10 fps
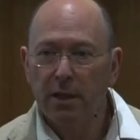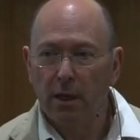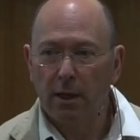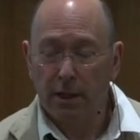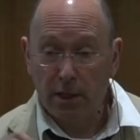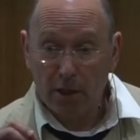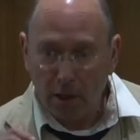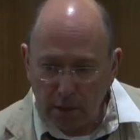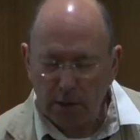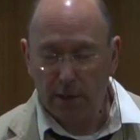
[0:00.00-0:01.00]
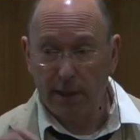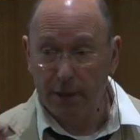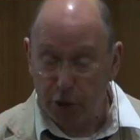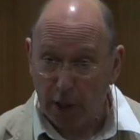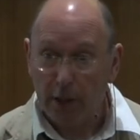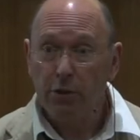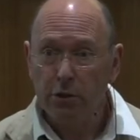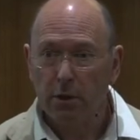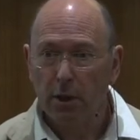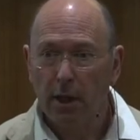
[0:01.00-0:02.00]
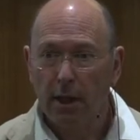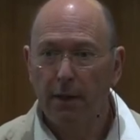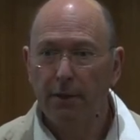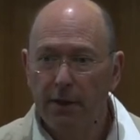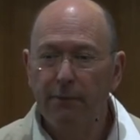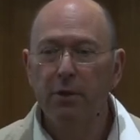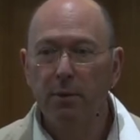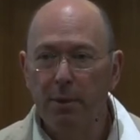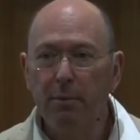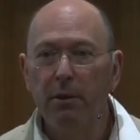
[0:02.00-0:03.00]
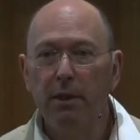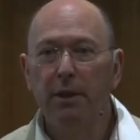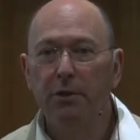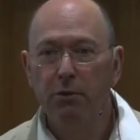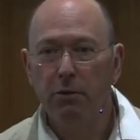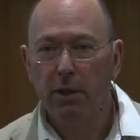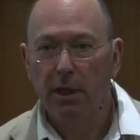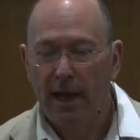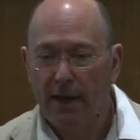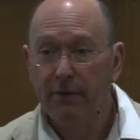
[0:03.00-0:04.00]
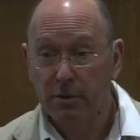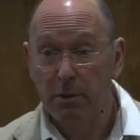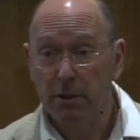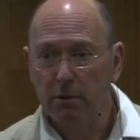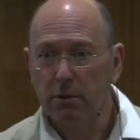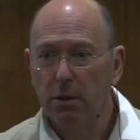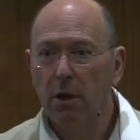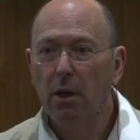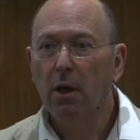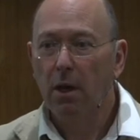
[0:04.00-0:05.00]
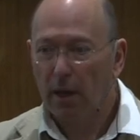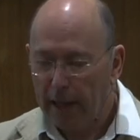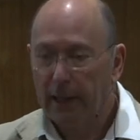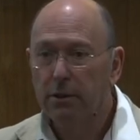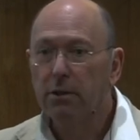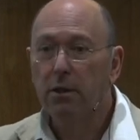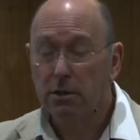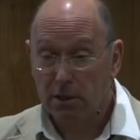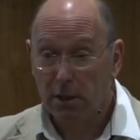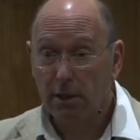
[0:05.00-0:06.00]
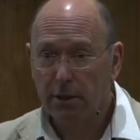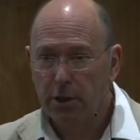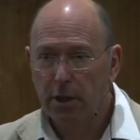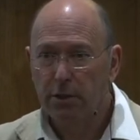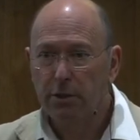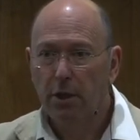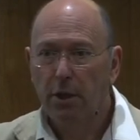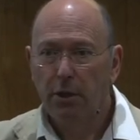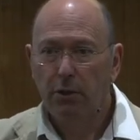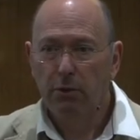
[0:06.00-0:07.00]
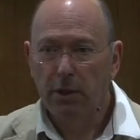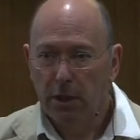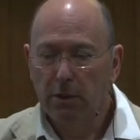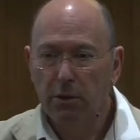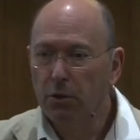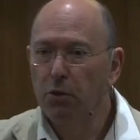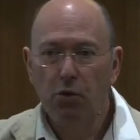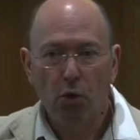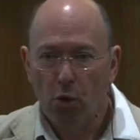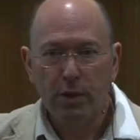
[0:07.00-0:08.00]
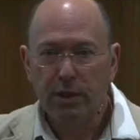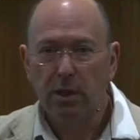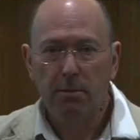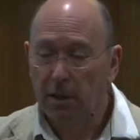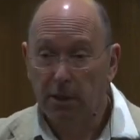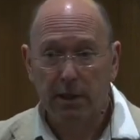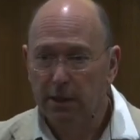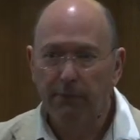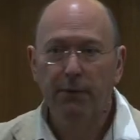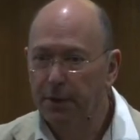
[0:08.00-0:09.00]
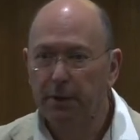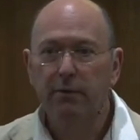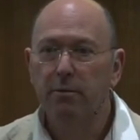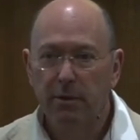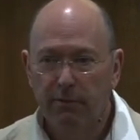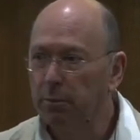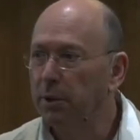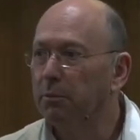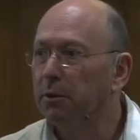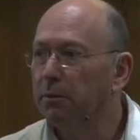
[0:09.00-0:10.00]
are going to constantly change, and therefore the people that you have as mentors are likely to constantly change. You need, you, you're always going to be learning different things from different people.